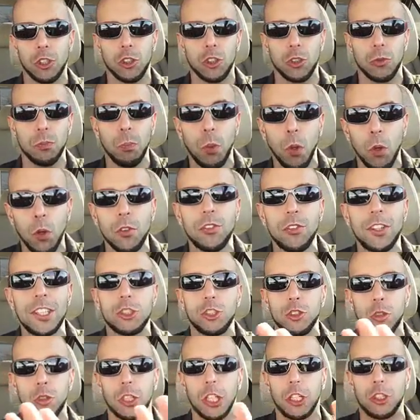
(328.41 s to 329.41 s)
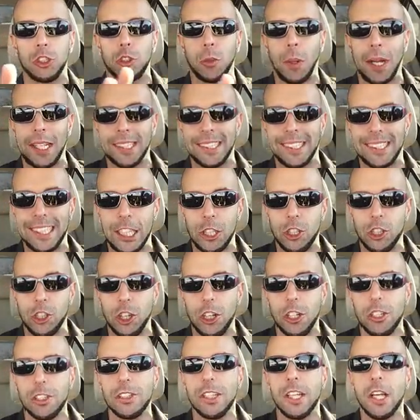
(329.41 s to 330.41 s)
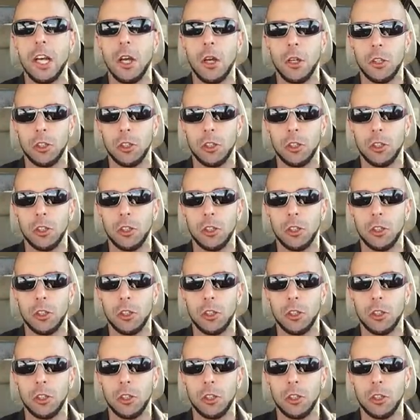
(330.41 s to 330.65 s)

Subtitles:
move into the transition